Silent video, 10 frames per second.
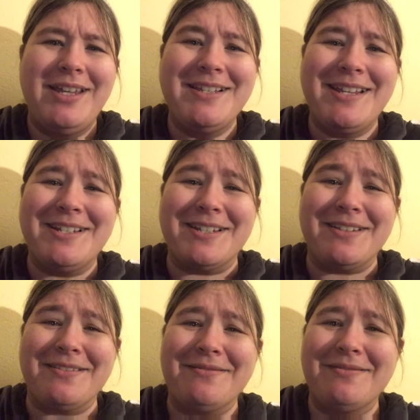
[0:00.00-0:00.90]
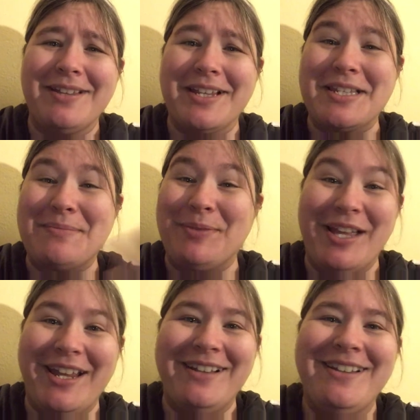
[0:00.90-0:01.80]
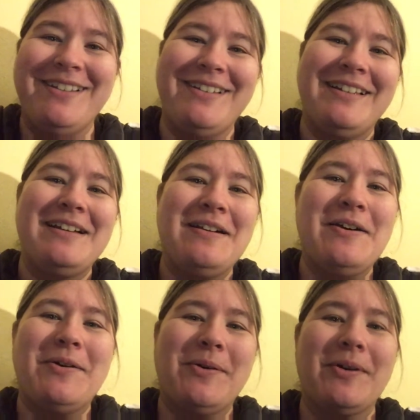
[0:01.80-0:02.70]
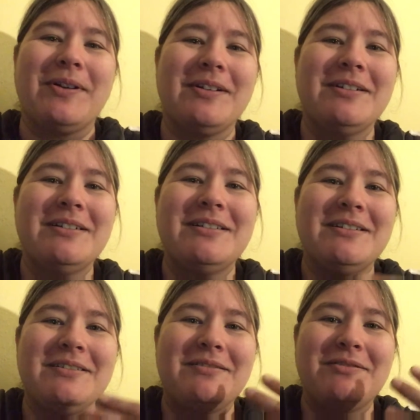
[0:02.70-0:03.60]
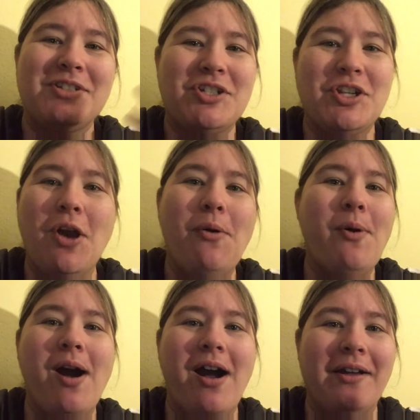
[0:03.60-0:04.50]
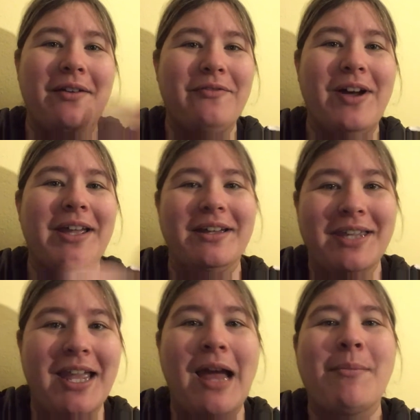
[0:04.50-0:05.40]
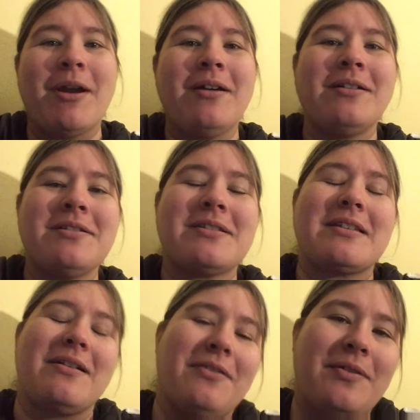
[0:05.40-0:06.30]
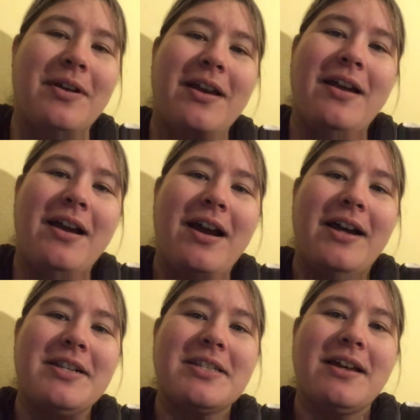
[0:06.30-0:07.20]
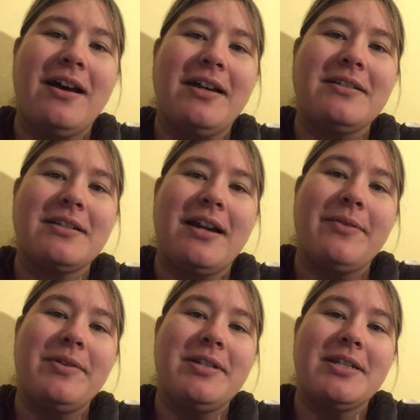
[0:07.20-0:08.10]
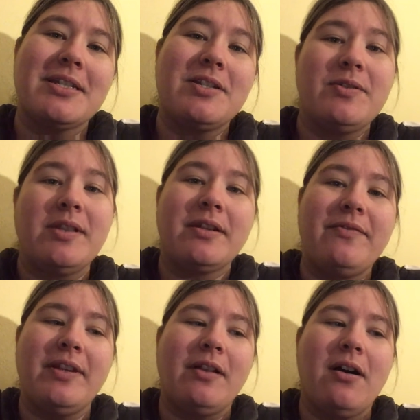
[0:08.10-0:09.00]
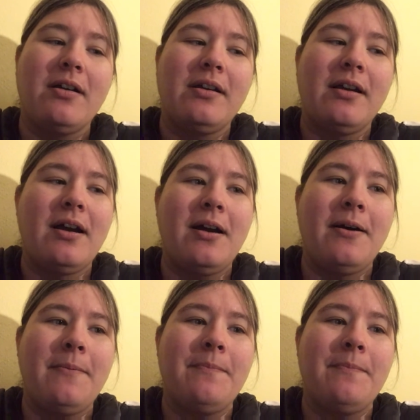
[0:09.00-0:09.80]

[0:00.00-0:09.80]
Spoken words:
easy to explain or show via camera. So I just thought I would just do a little vlog. I